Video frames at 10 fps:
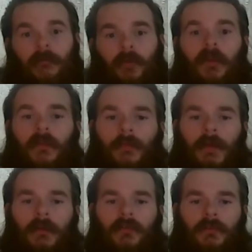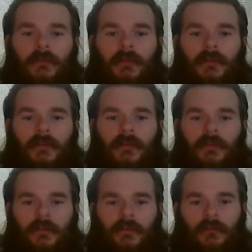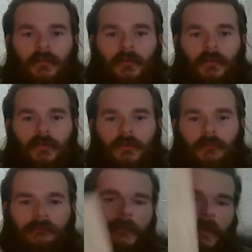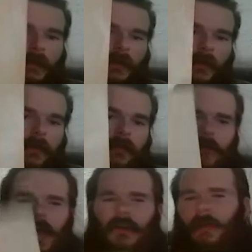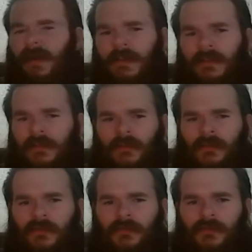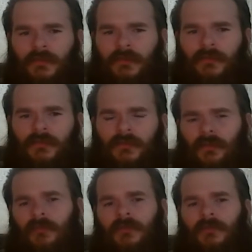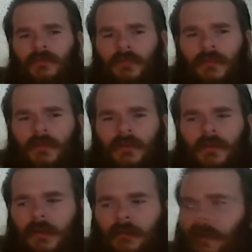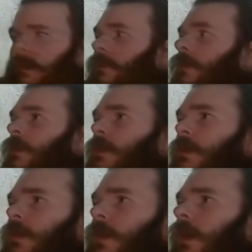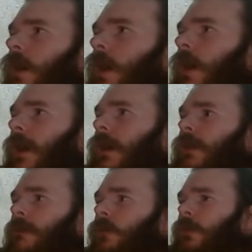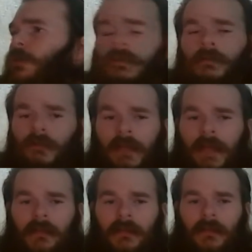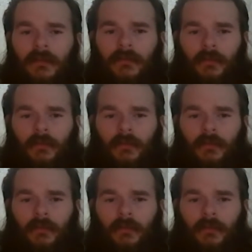After all, if I'm not contributing to the consumer culture, I don't buy anything new. I mean, I could point to literally anything in